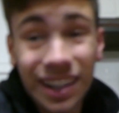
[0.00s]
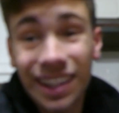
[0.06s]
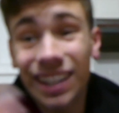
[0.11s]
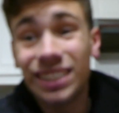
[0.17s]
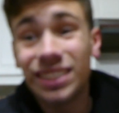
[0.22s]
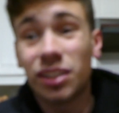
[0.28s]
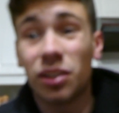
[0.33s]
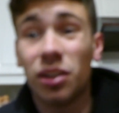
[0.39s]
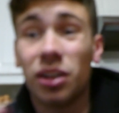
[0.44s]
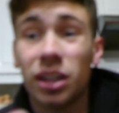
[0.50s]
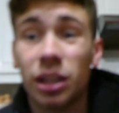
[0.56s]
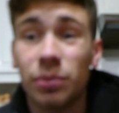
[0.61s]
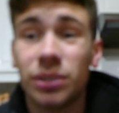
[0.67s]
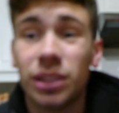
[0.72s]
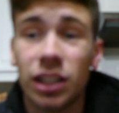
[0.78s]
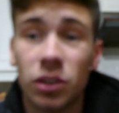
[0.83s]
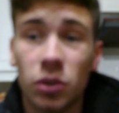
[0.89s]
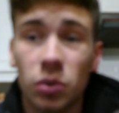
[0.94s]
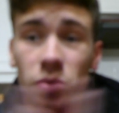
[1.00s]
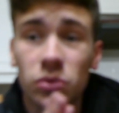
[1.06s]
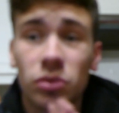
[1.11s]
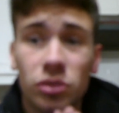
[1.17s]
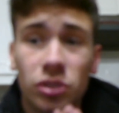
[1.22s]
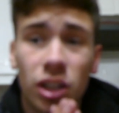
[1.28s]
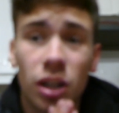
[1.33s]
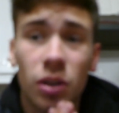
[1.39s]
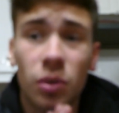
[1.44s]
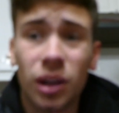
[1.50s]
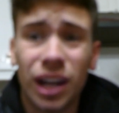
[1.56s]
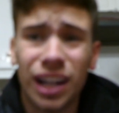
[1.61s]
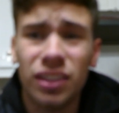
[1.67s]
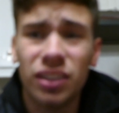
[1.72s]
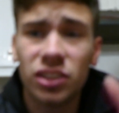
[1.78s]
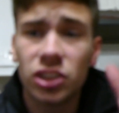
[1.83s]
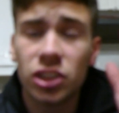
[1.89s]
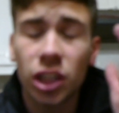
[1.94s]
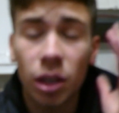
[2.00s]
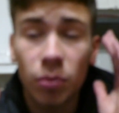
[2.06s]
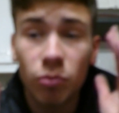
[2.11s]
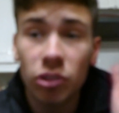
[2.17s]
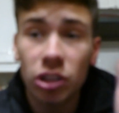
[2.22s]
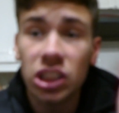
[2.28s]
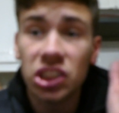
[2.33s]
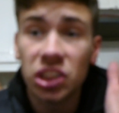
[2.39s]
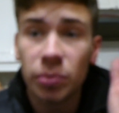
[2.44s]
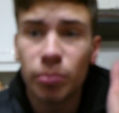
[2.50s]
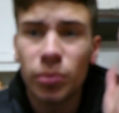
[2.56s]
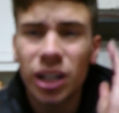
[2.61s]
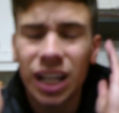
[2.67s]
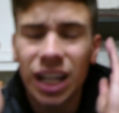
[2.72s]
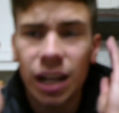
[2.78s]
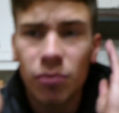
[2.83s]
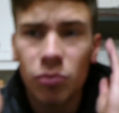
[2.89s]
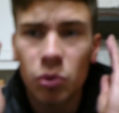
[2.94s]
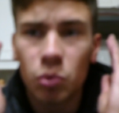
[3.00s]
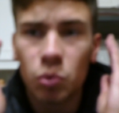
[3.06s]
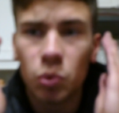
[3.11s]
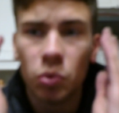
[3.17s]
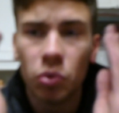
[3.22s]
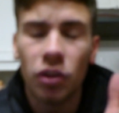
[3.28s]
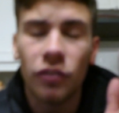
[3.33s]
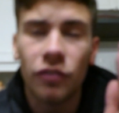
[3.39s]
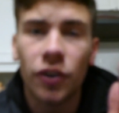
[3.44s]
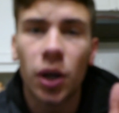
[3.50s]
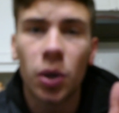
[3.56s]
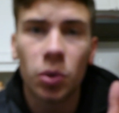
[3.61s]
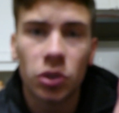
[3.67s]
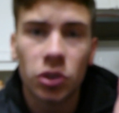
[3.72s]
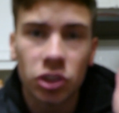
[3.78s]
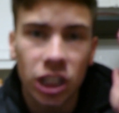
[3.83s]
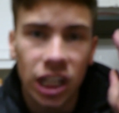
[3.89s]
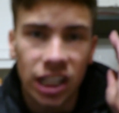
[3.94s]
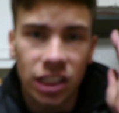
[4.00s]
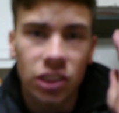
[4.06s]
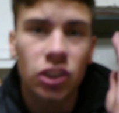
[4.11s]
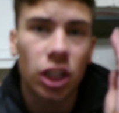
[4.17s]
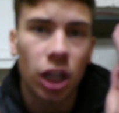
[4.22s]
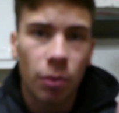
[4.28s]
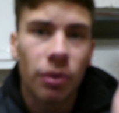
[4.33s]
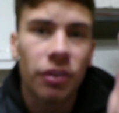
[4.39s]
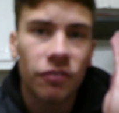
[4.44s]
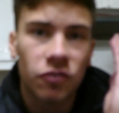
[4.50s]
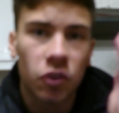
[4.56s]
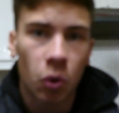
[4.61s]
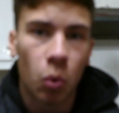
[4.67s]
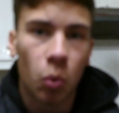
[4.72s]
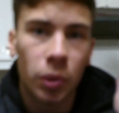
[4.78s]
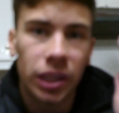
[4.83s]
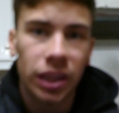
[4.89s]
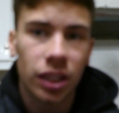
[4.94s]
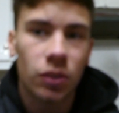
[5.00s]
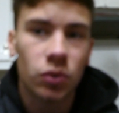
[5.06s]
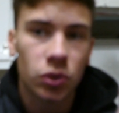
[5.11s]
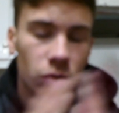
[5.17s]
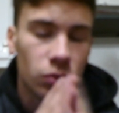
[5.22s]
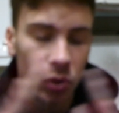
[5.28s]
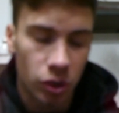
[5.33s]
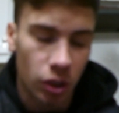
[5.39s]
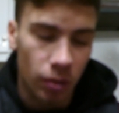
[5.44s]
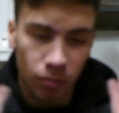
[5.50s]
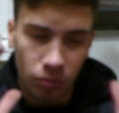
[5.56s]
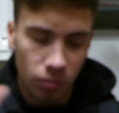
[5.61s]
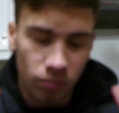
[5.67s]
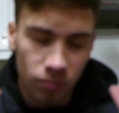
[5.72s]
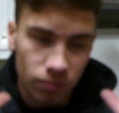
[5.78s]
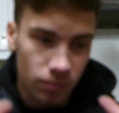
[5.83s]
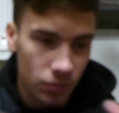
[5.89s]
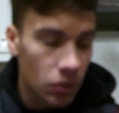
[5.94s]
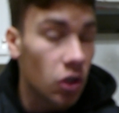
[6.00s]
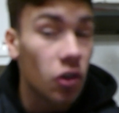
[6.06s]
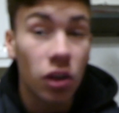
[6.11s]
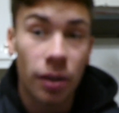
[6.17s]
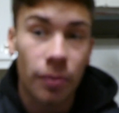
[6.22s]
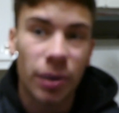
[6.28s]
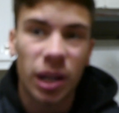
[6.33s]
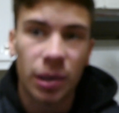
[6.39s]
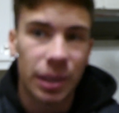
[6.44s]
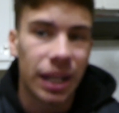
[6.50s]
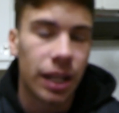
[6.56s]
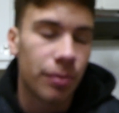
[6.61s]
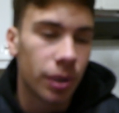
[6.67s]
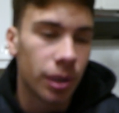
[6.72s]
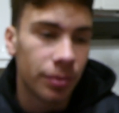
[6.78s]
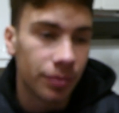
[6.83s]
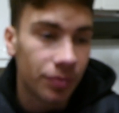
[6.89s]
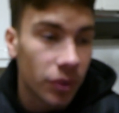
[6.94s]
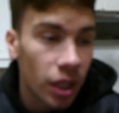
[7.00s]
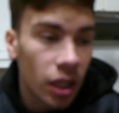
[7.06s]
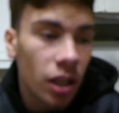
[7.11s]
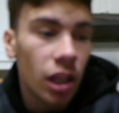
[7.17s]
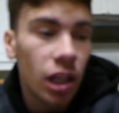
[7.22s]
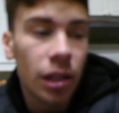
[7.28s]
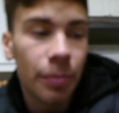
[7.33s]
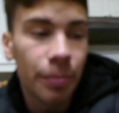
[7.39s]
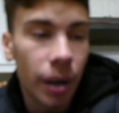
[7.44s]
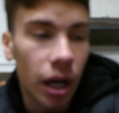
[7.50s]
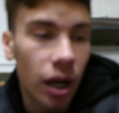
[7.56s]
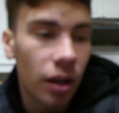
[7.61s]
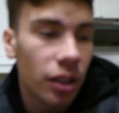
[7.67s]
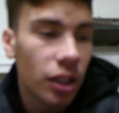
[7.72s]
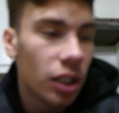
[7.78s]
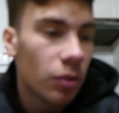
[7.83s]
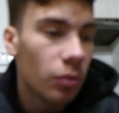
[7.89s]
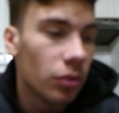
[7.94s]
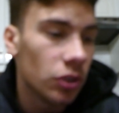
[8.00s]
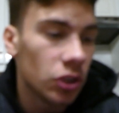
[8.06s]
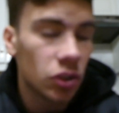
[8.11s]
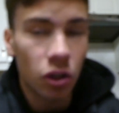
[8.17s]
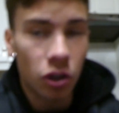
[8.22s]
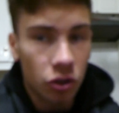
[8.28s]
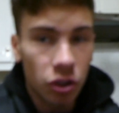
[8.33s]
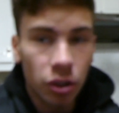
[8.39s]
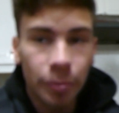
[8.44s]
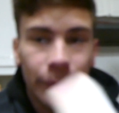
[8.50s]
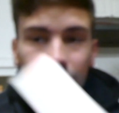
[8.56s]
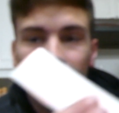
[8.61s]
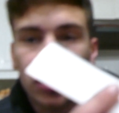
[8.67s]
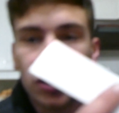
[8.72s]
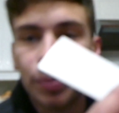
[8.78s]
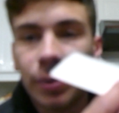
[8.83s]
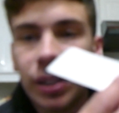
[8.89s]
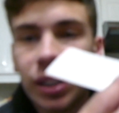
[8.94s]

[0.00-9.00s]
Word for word: Okay, so now I keep saying also, and some reason my camera will not focus and it's going through a window soon, so I'm not going to play with that at the moment. But we've just got a new batch of